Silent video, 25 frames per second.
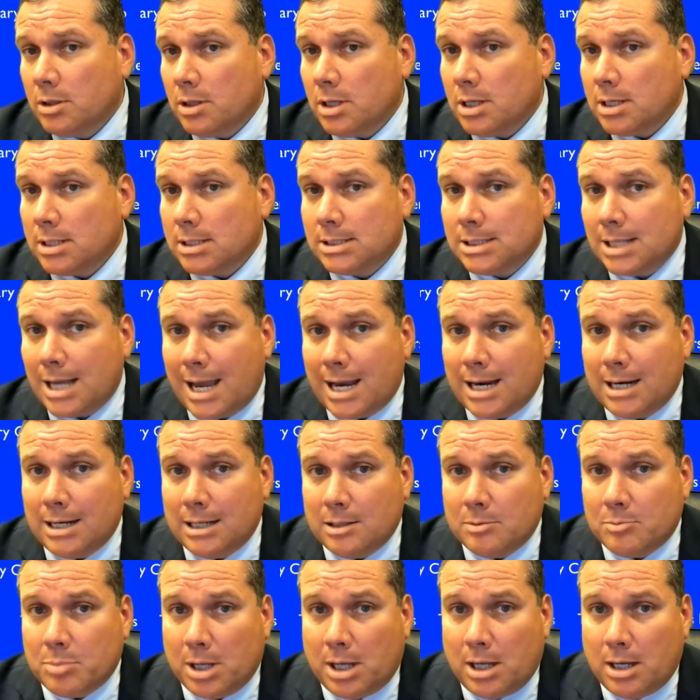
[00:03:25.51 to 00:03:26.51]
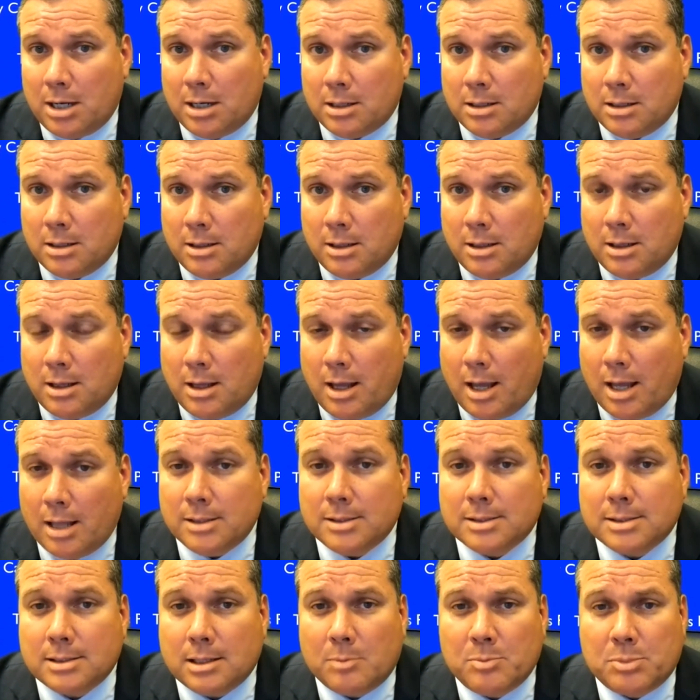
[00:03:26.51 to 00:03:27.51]
anxiety, pain, and
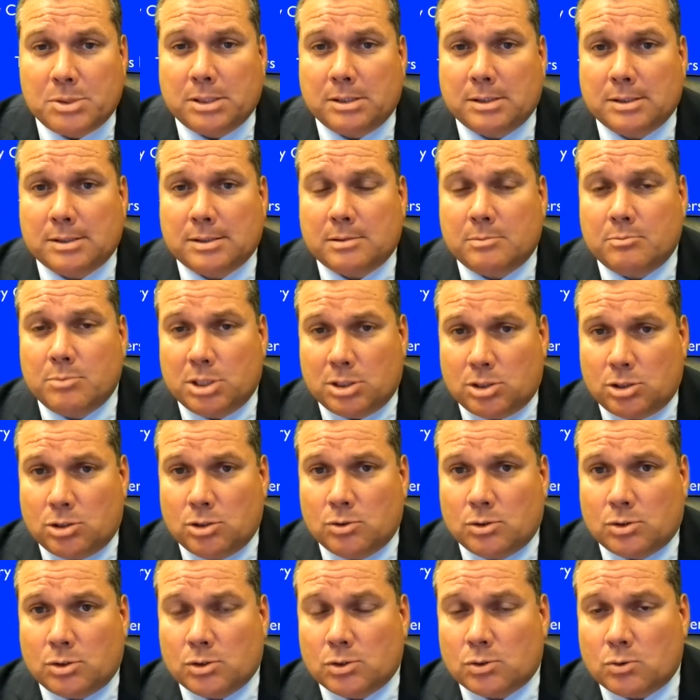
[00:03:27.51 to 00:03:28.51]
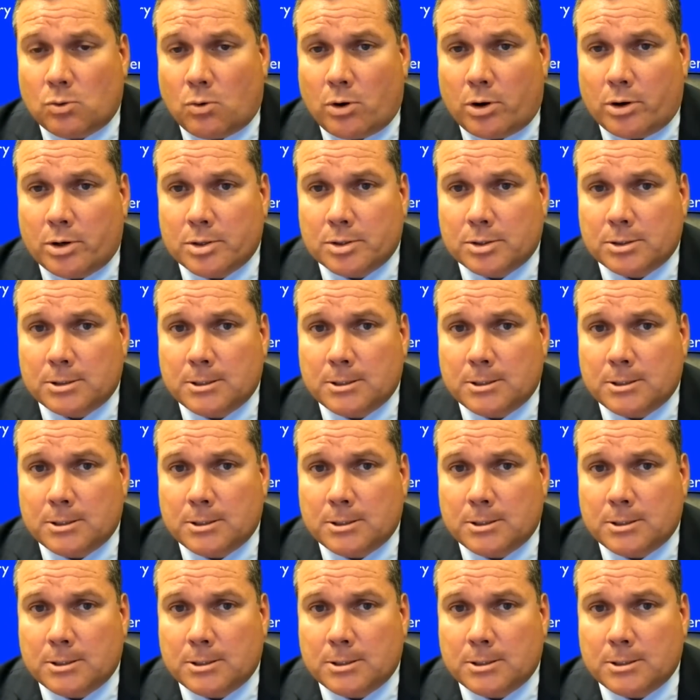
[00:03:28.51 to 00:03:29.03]
substance misuse disorders.